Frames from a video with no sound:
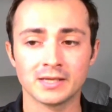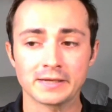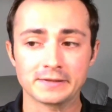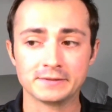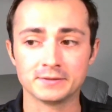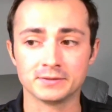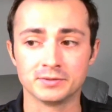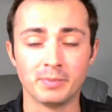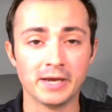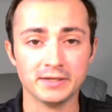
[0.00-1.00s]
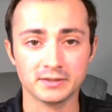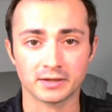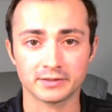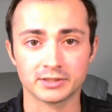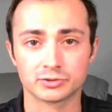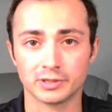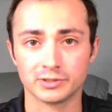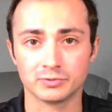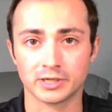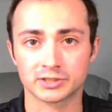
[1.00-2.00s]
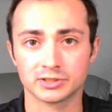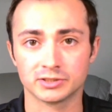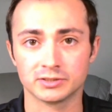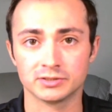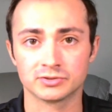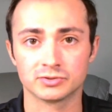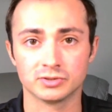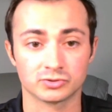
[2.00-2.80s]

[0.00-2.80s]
And depending on that trend direction it's